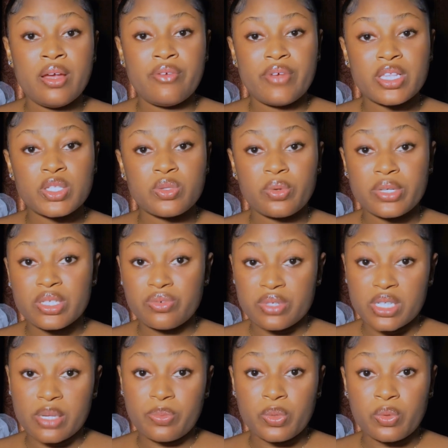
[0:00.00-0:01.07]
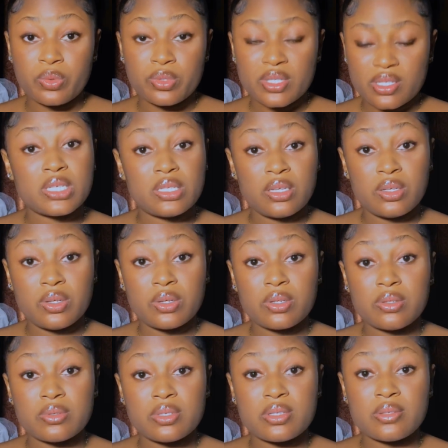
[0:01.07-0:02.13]
retinoid receptors in the
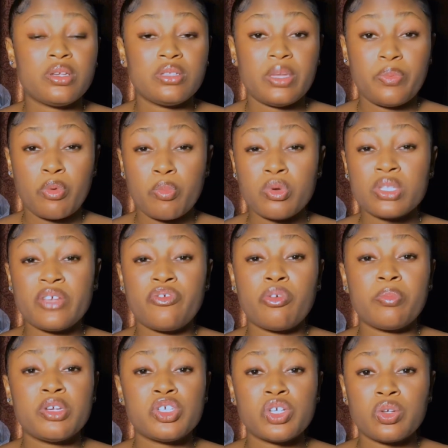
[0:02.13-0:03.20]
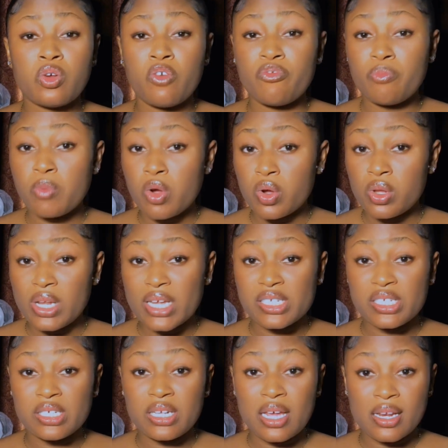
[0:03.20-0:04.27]
nucleus, they promote the formation of more
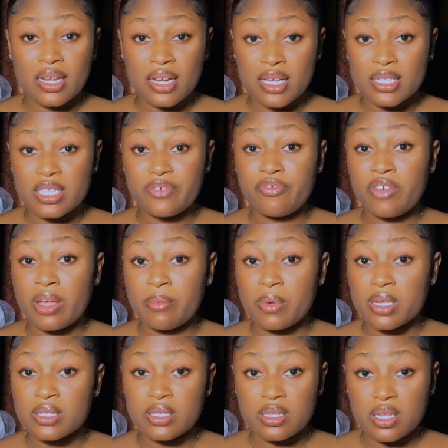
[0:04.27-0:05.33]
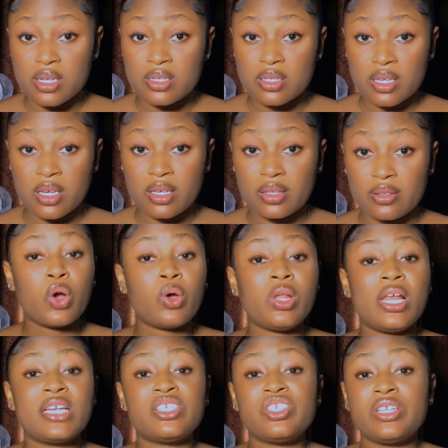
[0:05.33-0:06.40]
collagen and elastic fibers in our skin.
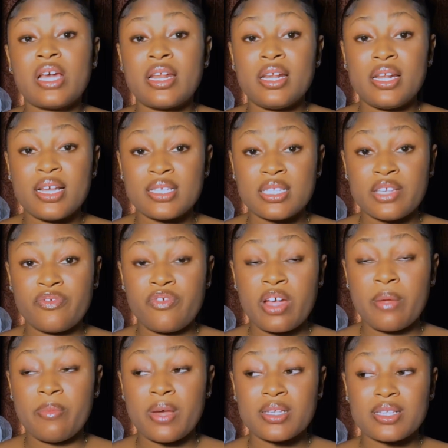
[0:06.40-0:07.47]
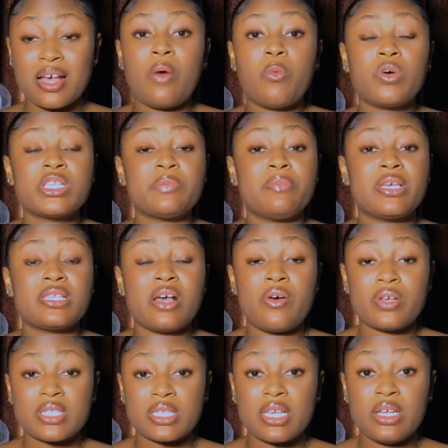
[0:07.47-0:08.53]
Collagen and elastic fibers are what make
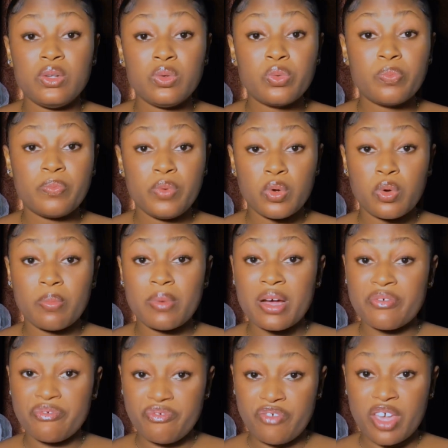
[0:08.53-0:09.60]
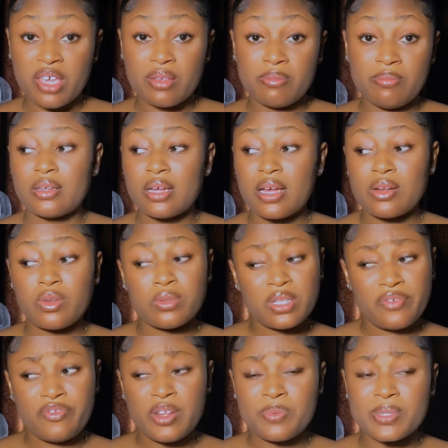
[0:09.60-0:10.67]
our skin look plump and thin. And on the
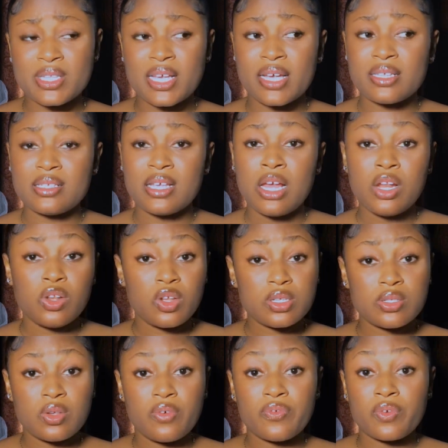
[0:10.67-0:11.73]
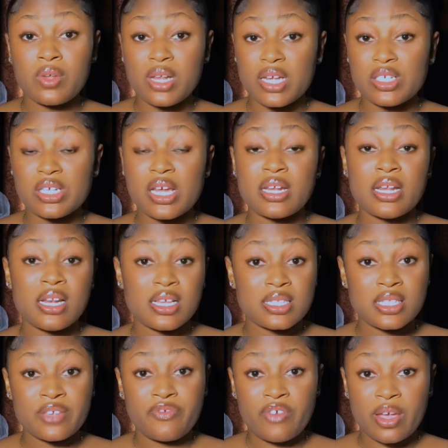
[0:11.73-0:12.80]
flip side, loss of collagen and
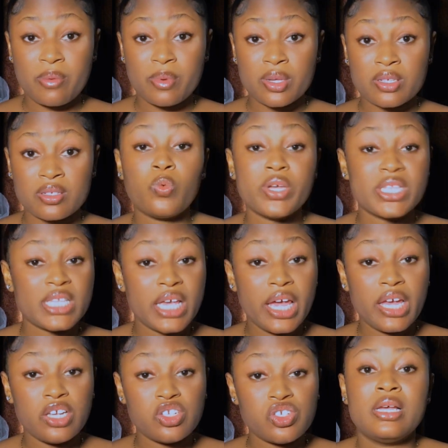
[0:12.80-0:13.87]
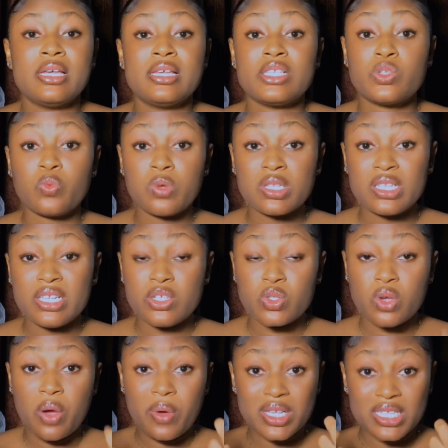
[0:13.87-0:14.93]
elastic fibers with age is what leads
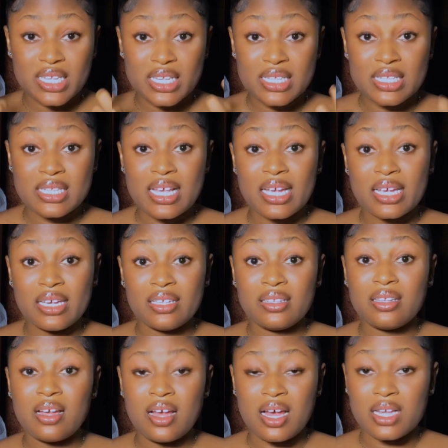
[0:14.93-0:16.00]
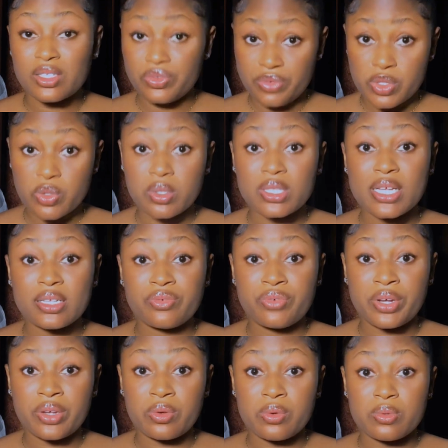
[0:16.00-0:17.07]
to our skin sagging and resultant
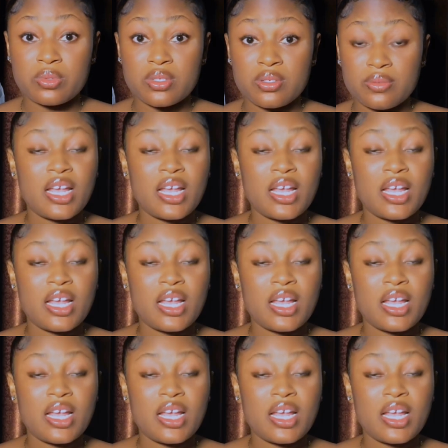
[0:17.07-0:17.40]
wrinkles.